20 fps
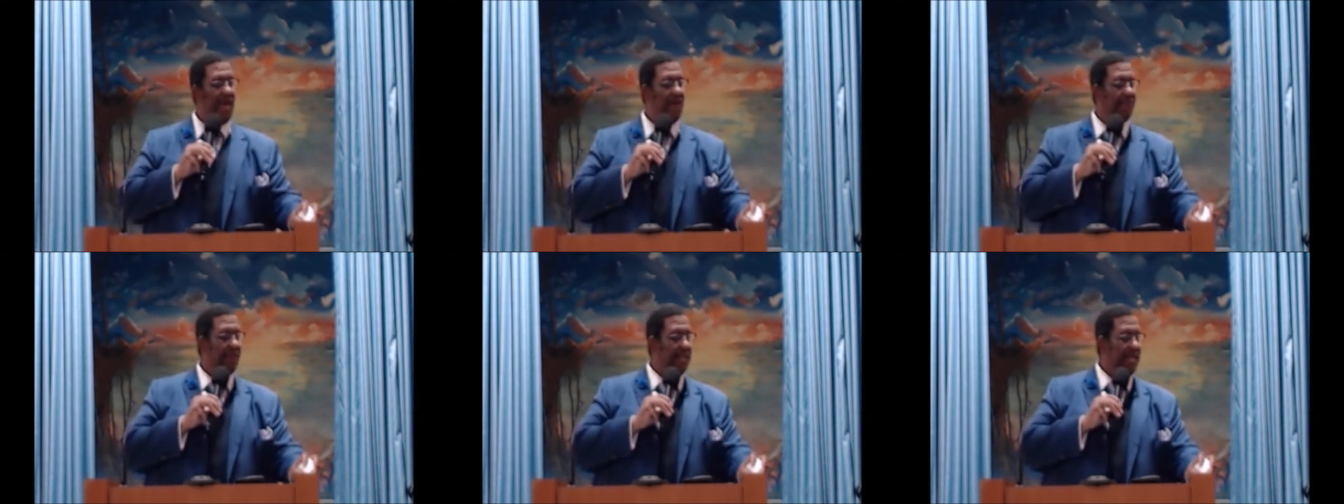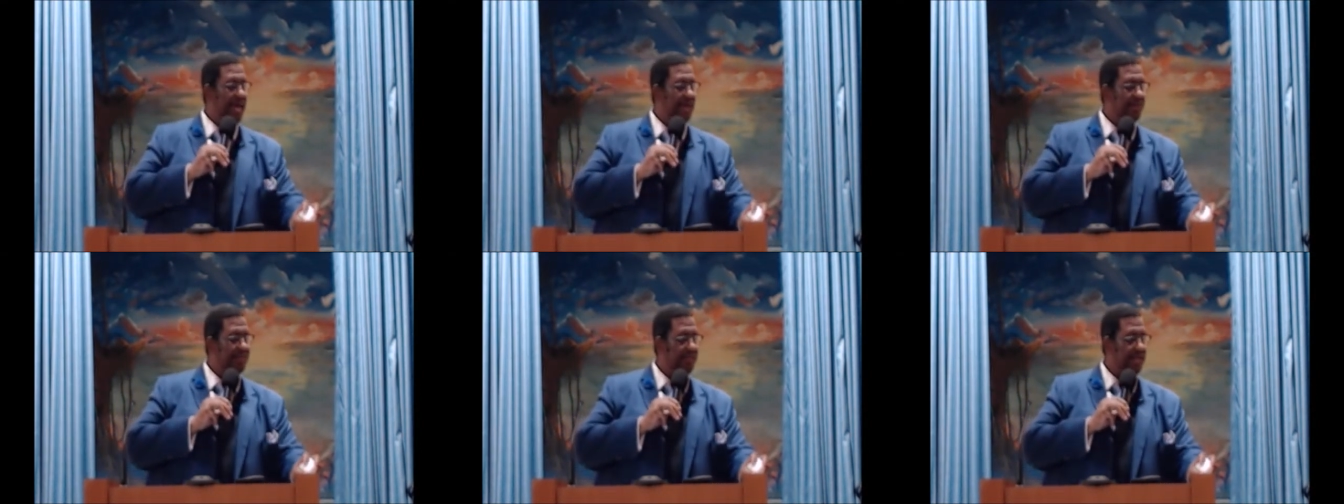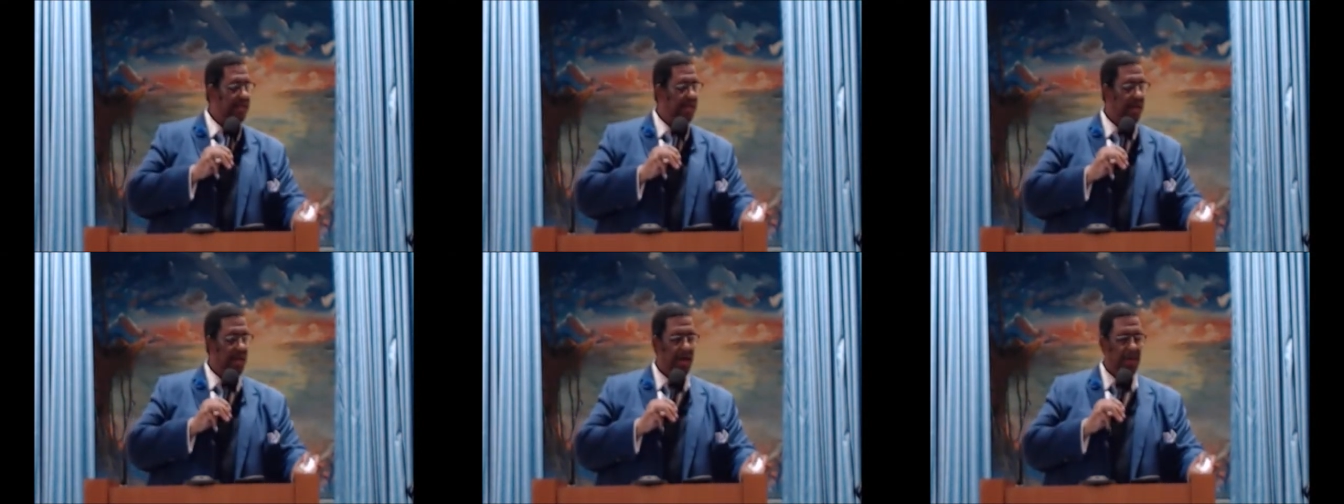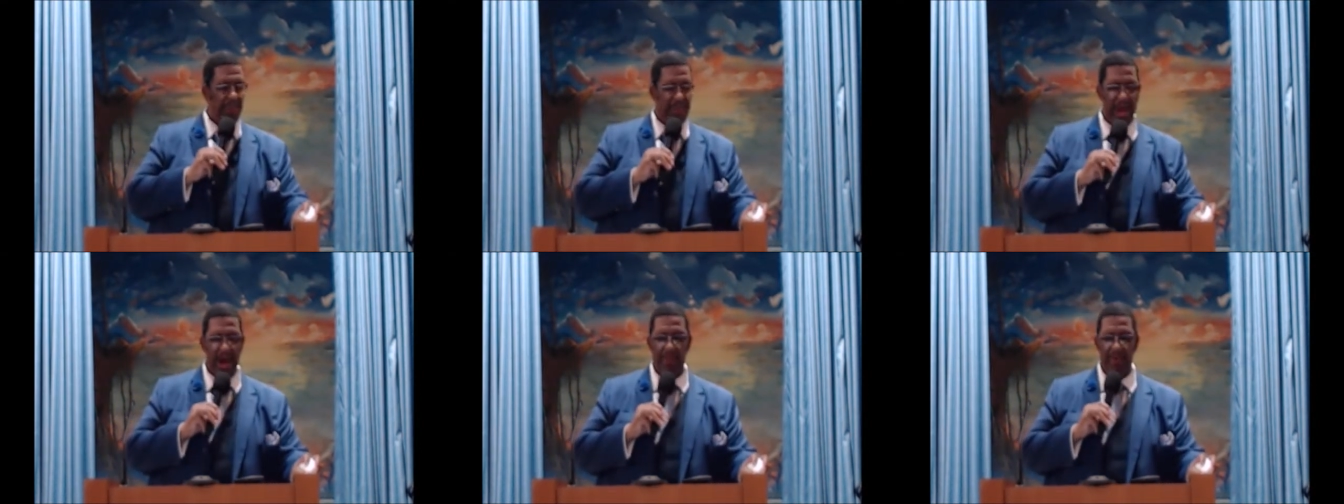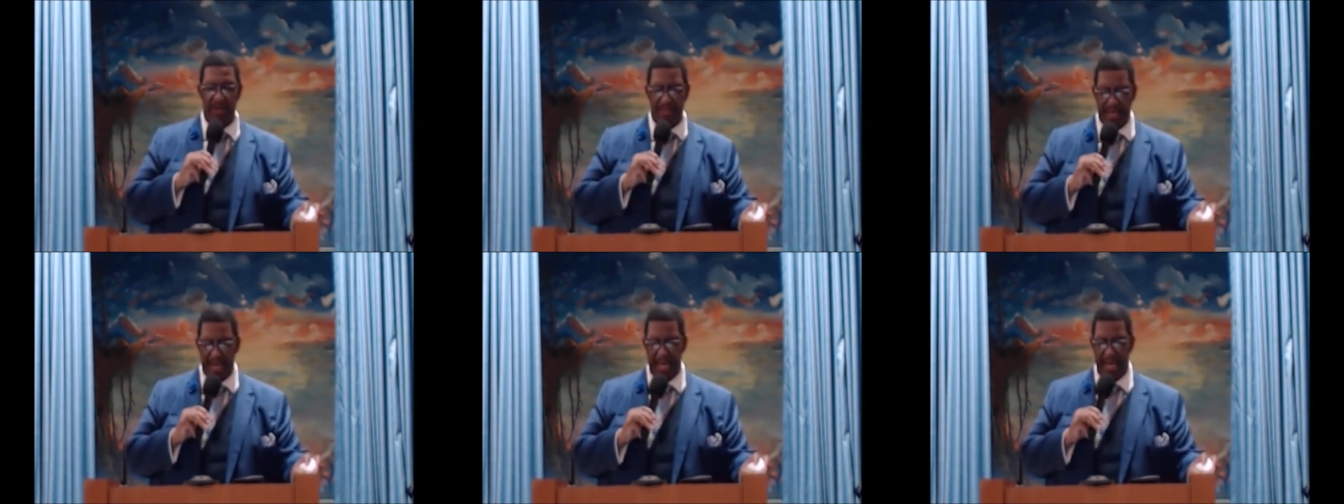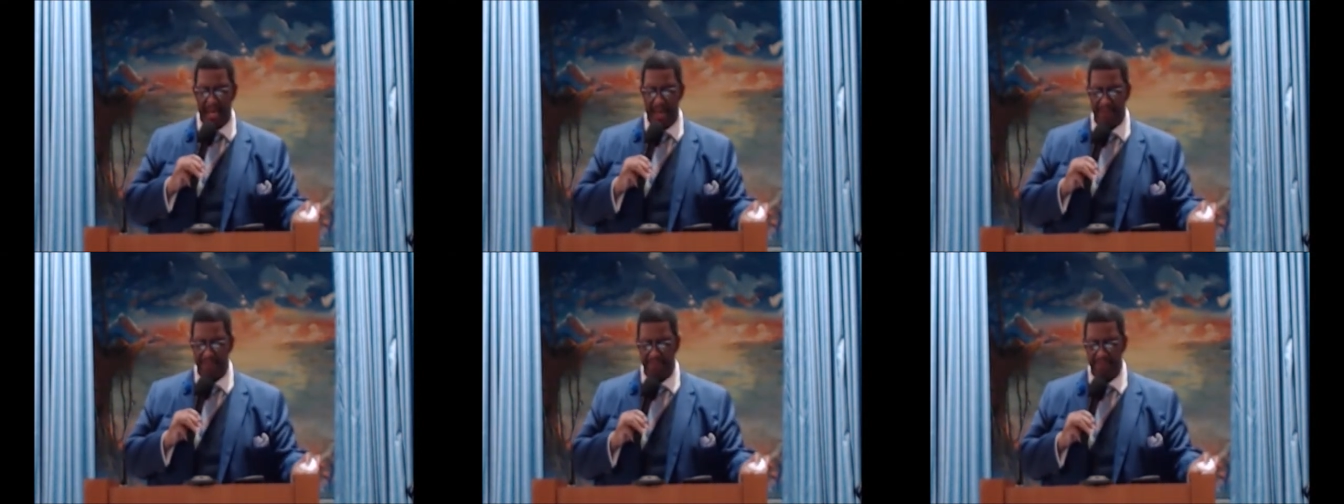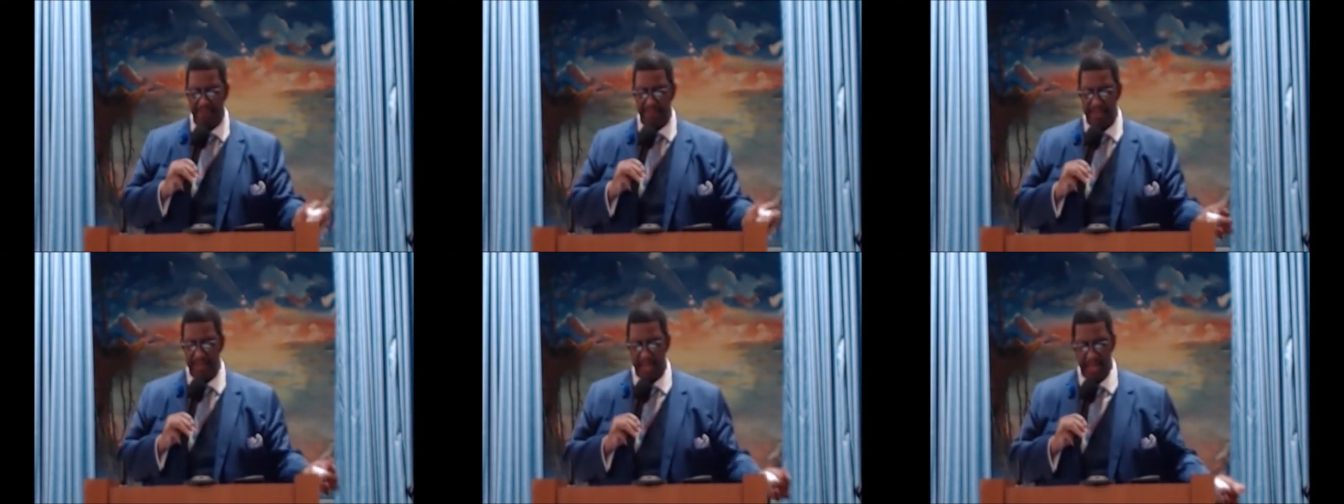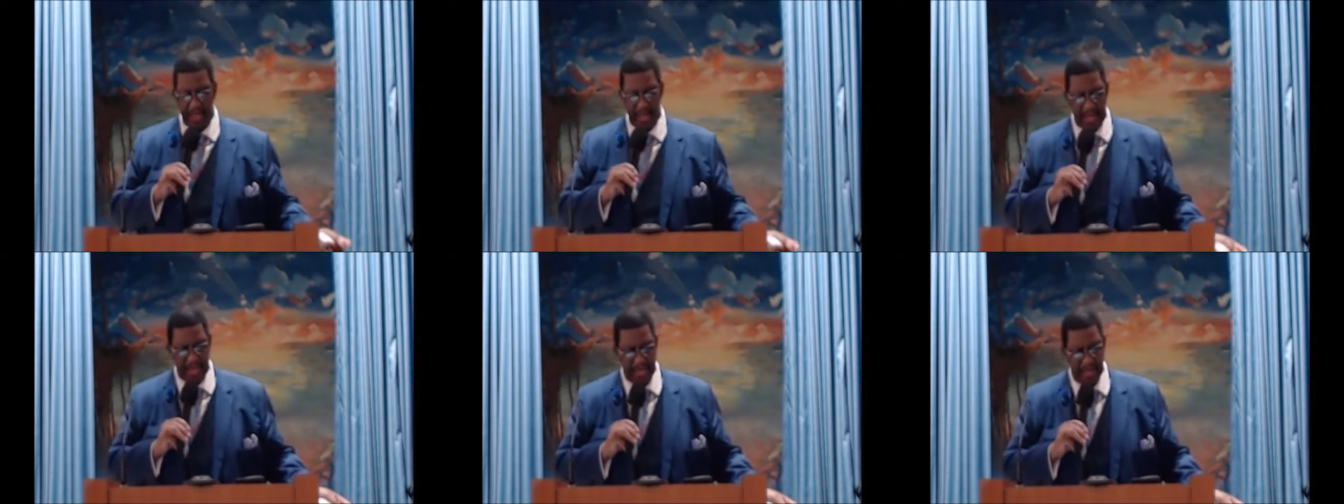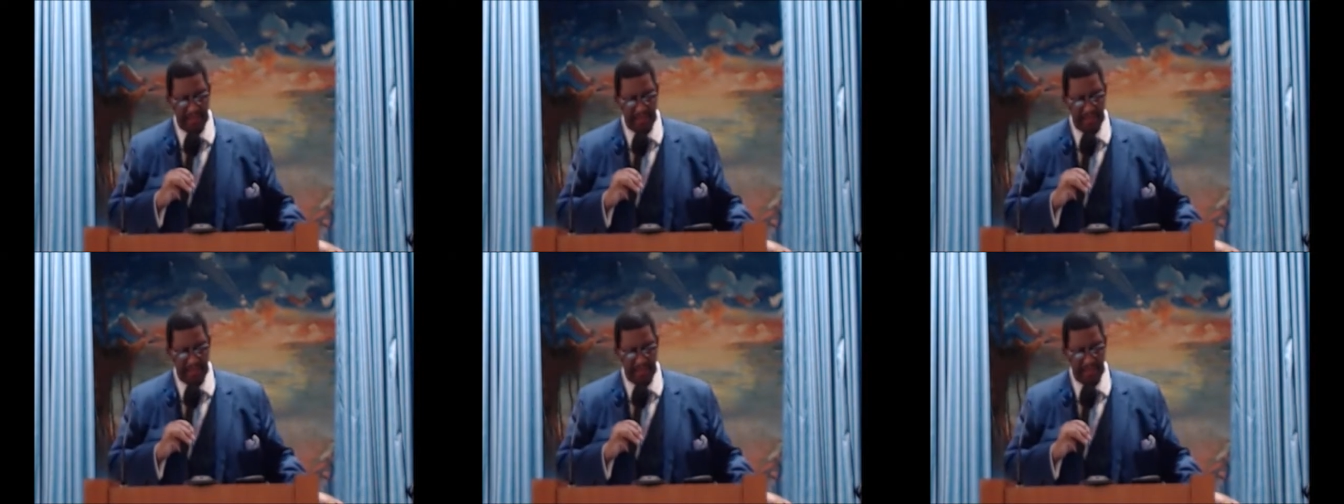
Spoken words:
everlasting paradigm. He